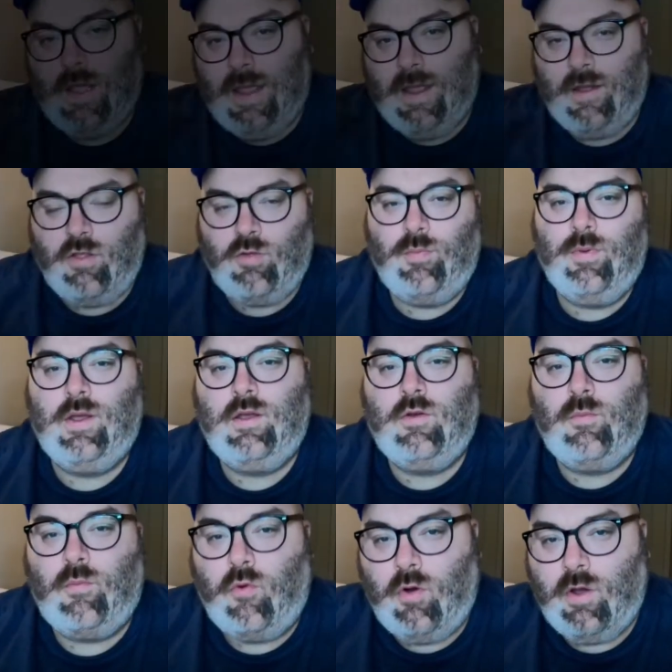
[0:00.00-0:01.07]
Hey, it's me,
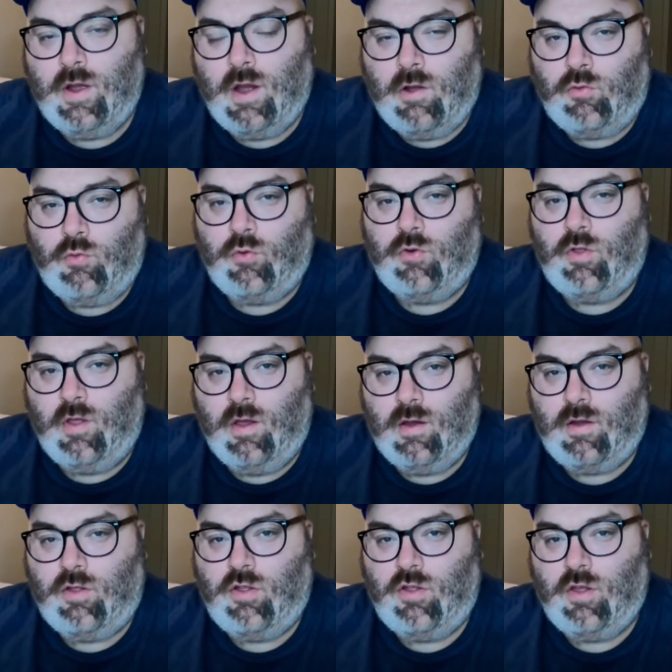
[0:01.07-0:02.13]
your boy, Autor
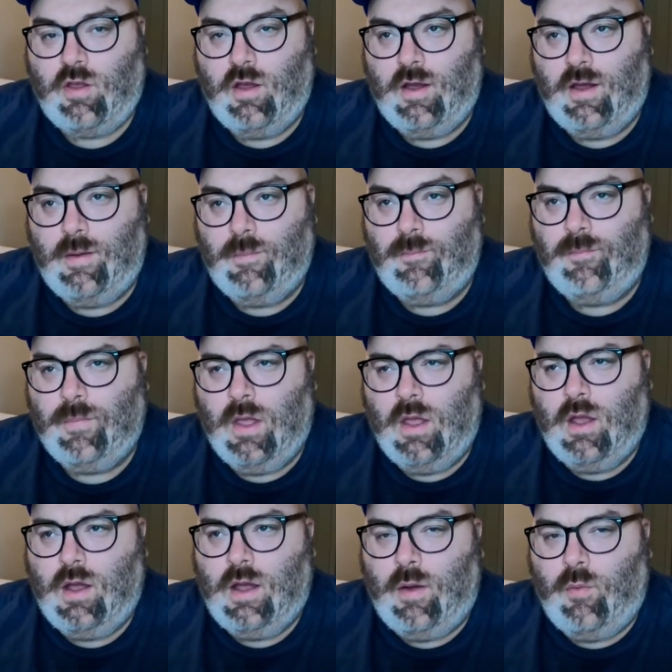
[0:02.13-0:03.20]
Deluxe. I
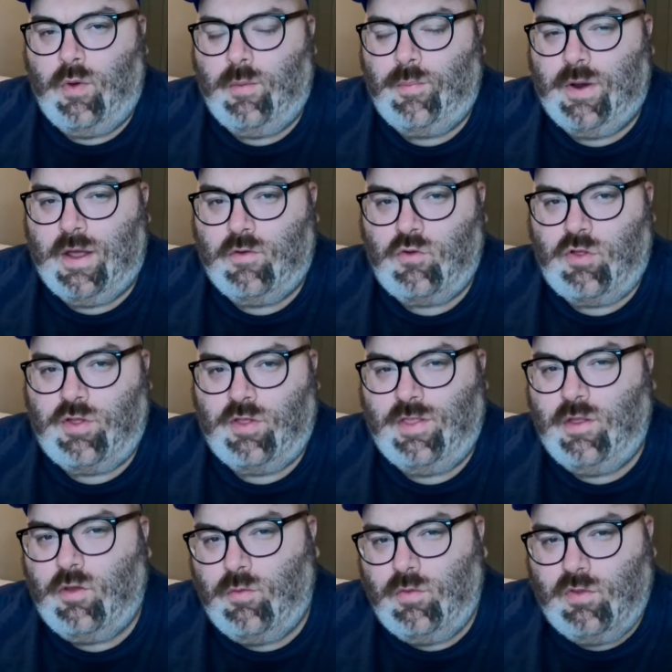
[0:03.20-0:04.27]
want to put out just a
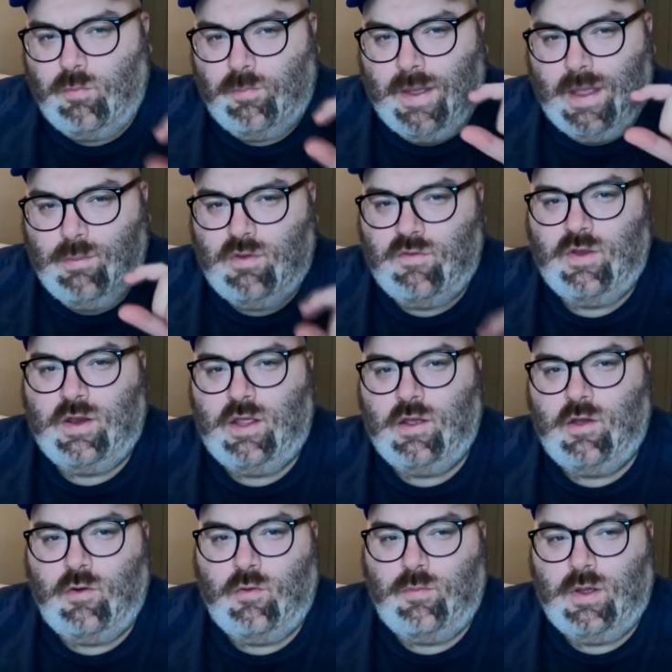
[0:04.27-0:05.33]
little baby
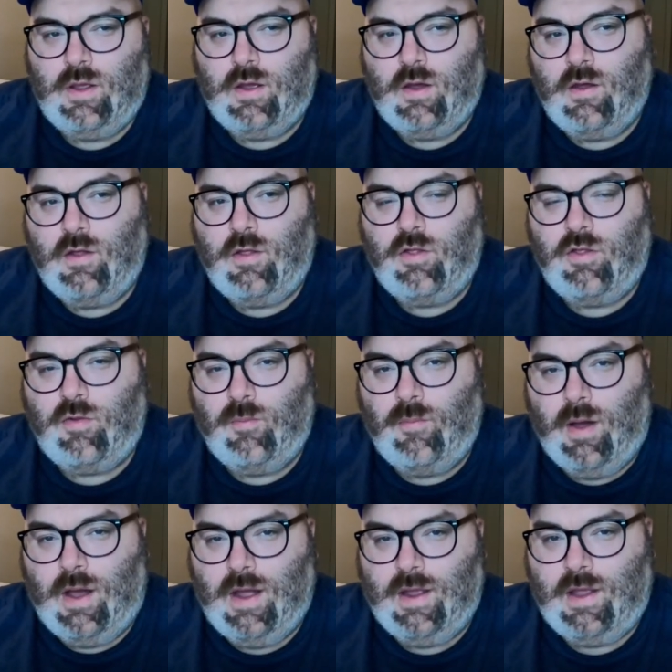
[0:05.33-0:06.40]
video because
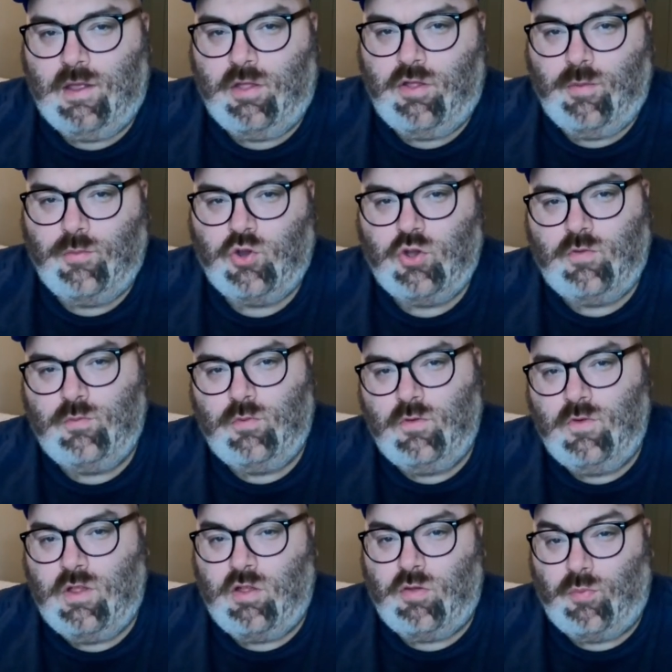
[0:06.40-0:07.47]
my consumption of
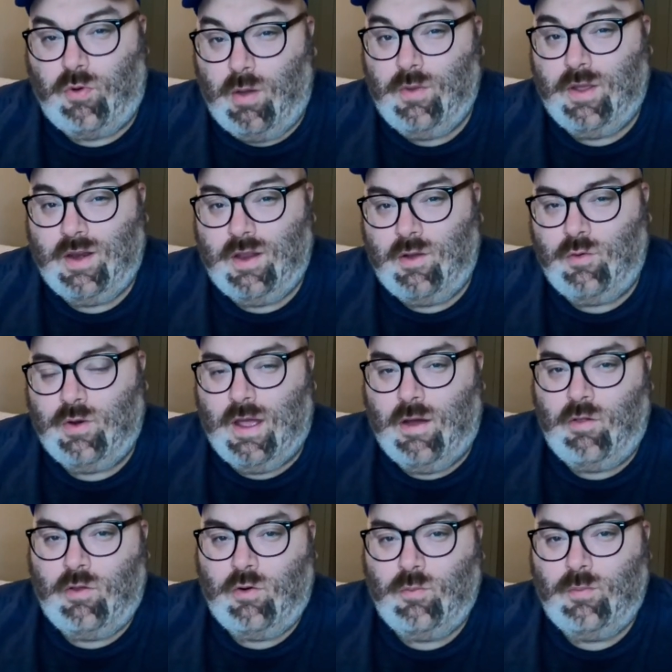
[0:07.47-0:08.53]
movies is probably going to go
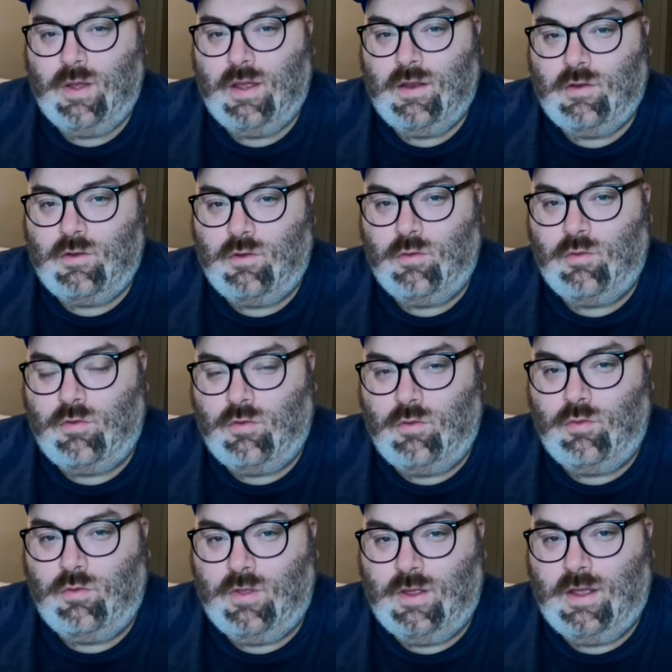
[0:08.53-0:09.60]
down a little bit due
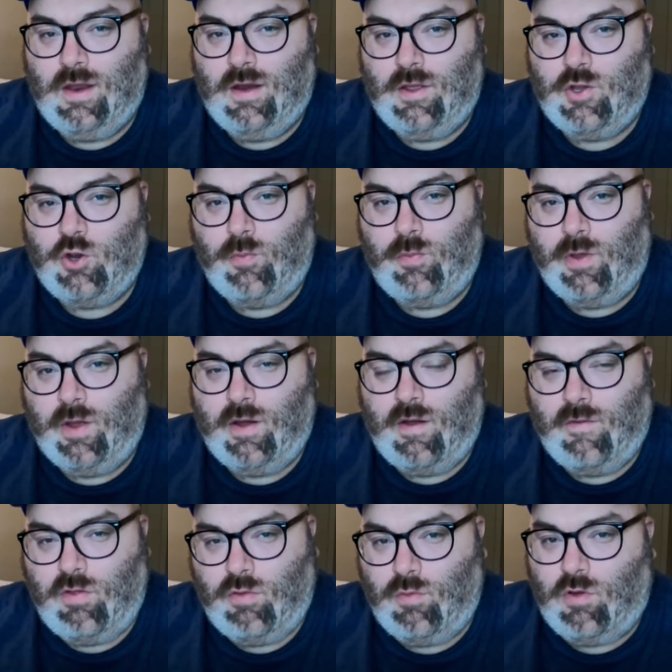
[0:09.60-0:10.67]
to the NHL
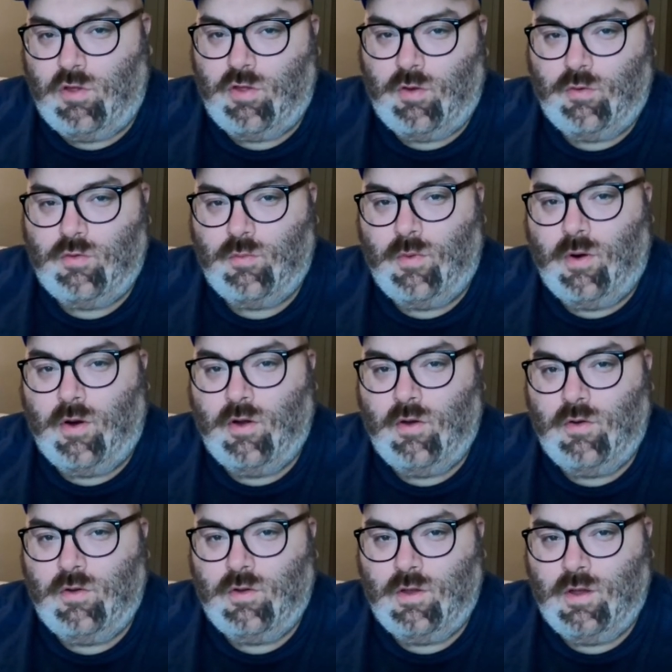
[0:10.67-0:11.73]
playoffs, which start
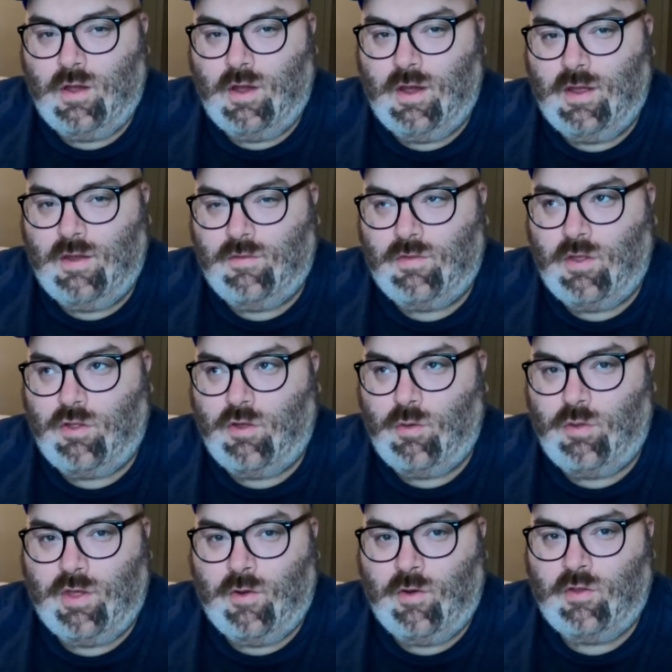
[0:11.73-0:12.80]
tomorrow, if this
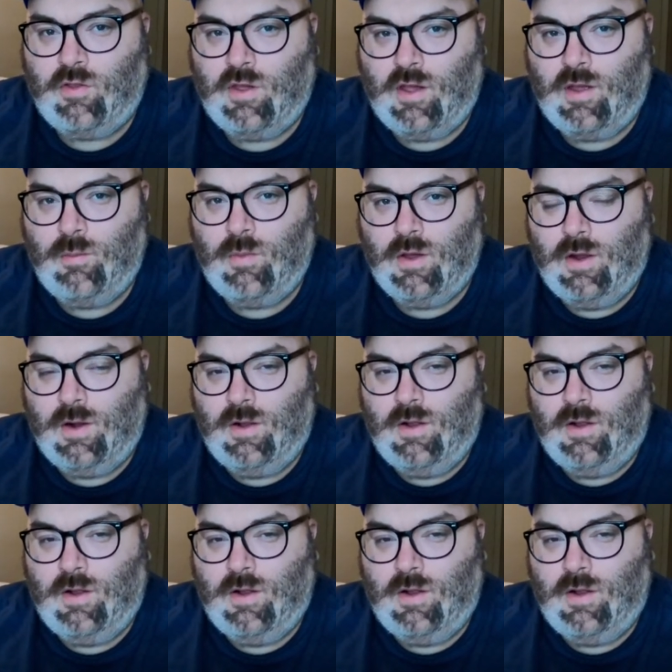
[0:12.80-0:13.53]
goes out on time.